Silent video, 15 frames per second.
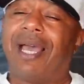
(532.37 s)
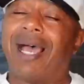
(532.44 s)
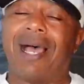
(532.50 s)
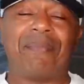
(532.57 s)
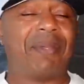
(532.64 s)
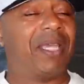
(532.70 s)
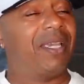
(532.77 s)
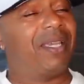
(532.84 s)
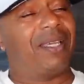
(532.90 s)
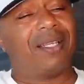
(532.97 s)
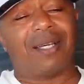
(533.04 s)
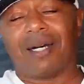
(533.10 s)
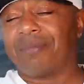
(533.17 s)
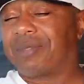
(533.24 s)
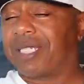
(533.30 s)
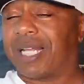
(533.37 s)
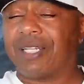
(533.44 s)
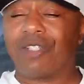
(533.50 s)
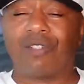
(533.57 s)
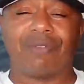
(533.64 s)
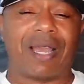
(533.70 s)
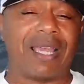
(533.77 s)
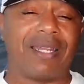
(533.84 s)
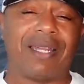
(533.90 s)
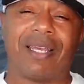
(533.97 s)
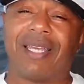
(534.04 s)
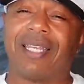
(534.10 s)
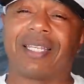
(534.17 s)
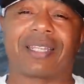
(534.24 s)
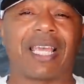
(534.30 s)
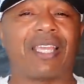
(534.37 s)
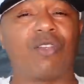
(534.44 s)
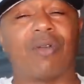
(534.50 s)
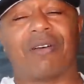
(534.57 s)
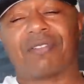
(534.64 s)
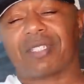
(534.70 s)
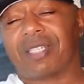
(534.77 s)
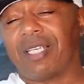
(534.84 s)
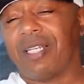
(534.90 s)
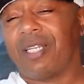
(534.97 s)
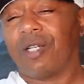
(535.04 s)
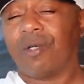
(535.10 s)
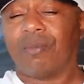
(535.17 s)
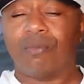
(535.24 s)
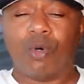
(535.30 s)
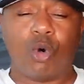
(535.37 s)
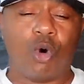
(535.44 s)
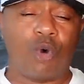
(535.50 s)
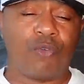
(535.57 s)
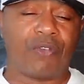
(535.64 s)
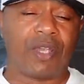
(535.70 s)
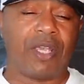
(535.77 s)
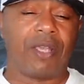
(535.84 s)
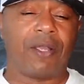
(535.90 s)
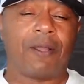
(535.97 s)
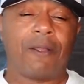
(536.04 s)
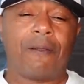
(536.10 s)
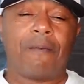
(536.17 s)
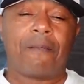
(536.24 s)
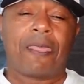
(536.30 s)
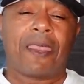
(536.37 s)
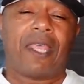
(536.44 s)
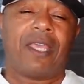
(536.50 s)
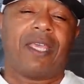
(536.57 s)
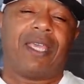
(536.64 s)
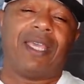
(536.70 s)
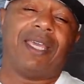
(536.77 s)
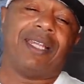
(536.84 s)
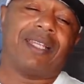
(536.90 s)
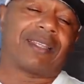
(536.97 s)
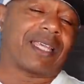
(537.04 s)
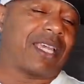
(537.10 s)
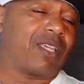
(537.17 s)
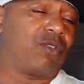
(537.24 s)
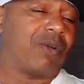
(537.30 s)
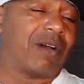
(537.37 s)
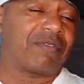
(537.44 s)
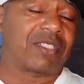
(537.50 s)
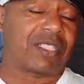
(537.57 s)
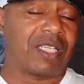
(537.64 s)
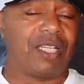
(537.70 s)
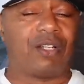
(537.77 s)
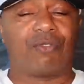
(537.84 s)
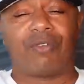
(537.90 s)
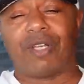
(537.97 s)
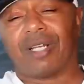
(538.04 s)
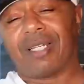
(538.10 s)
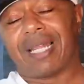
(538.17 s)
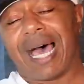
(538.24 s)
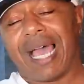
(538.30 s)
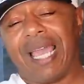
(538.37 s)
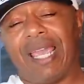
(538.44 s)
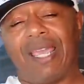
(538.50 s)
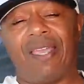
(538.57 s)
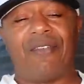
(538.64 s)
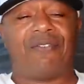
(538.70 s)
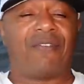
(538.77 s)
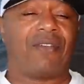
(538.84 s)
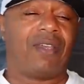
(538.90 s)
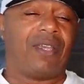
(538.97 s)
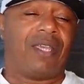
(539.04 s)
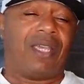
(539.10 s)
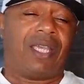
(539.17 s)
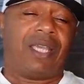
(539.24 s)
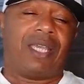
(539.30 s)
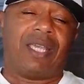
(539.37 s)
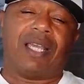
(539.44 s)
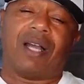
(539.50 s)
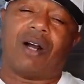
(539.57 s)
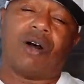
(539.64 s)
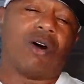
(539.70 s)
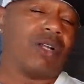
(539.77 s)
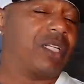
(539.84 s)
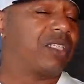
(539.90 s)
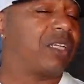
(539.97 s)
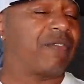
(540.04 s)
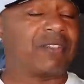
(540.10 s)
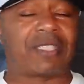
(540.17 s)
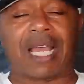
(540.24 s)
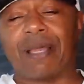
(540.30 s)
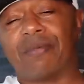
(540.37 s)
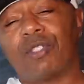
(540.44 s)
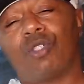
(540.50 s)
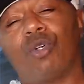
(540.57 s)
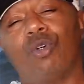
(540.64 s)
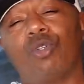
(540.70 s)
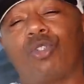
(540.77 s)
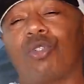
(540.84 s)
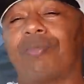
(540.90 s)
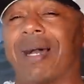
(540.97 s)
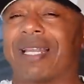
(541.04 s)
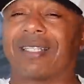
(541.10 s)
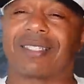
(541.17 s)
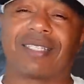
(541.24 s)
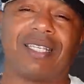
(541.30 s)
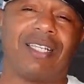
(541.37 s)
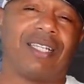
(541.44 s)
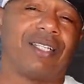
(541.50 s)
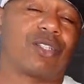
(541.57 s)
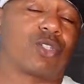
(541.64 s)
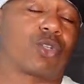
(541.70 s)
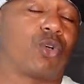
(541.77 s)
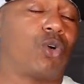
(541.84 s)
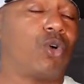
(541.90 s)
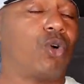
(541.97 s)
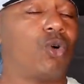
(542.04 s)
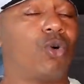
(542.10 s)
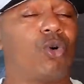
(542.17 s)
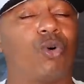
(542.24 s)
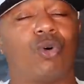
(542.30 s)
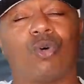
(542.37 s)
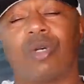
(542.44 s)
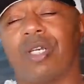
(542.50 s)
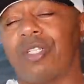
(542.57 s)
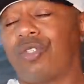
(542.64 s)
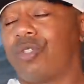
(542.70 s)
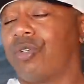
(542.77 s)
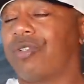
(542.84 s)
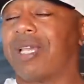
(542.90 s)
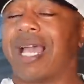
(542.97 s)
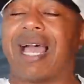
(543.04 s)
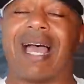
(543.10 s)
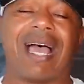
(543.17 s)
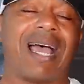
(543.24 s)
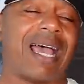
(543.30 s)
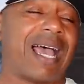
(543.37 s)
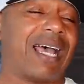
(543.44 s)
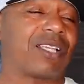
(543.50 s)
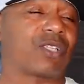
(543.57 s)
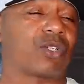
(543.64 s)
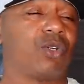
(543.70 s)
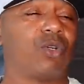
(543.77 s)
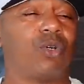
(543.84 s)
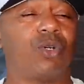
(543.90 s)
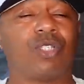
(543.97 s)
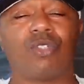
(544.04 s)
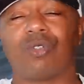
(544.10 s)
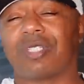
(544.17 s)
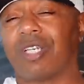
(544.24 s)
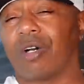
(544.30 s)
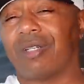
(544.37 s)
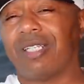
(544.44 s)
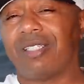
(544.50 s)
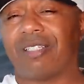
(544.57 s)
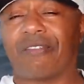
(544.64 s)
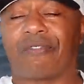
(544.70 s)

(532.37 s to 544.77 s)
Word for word: I mean, I'm telling you right now, anything you ever seen in a movie, anything you ever seen in real life, all the different types of dudes you might have seen in school, in junior high, high school, and you see all these